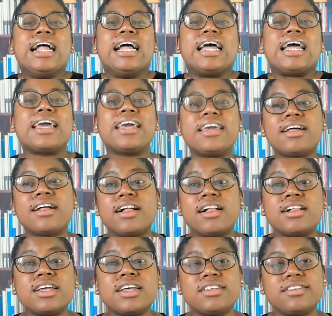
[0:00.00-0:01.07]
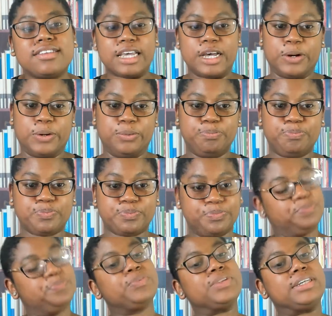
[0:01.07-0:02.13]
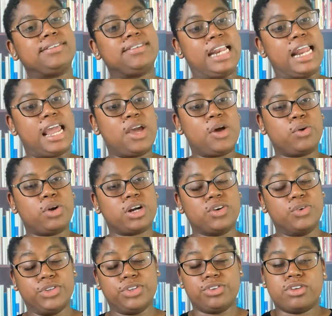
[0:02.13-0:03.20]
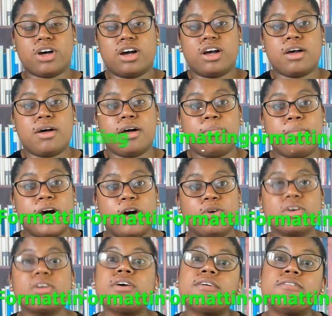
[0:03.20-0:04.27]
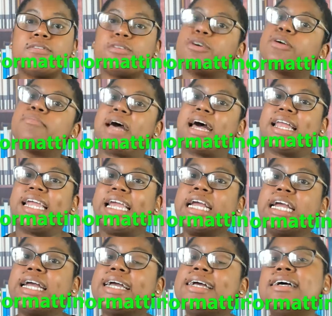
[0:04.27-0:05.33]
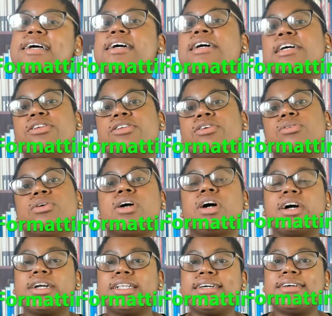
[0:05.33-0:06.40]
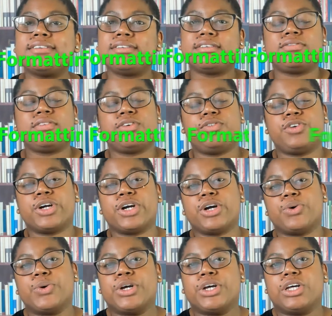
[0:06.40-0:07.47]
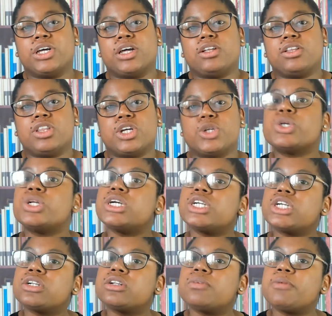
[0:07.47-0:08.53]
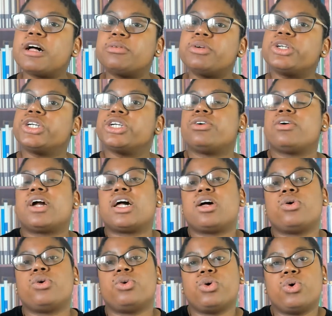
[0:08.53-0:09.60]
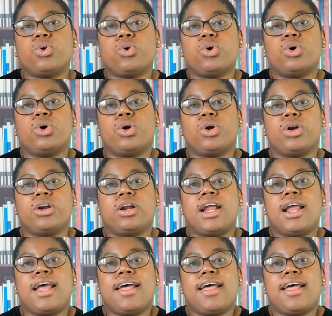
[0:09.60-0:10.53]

Hey y'all! So, today we're going to talk about formatting. So regardless of if you're going the traditional publishing route or